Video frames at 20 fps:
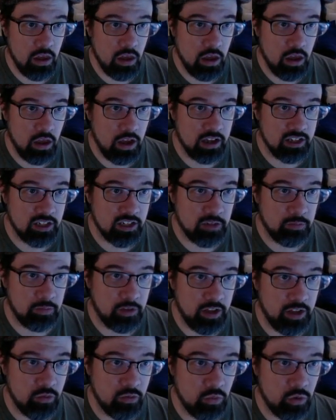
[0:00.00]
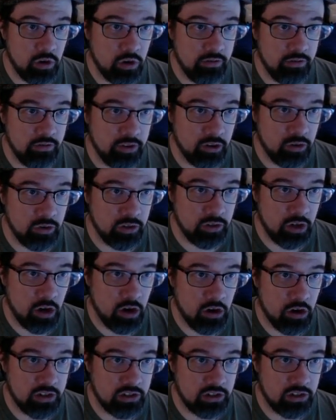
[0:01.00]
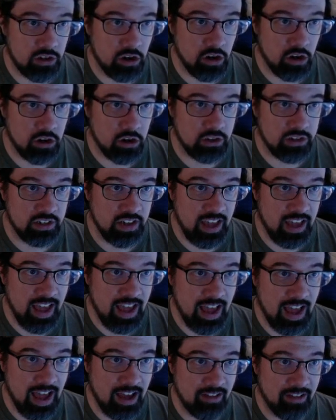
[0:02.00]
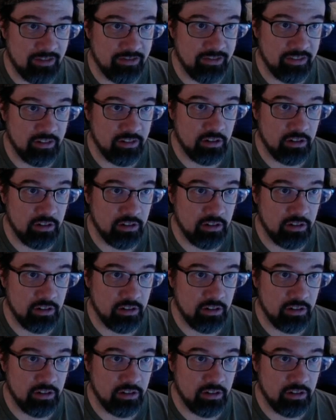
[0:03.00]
I split one of those artist cards in half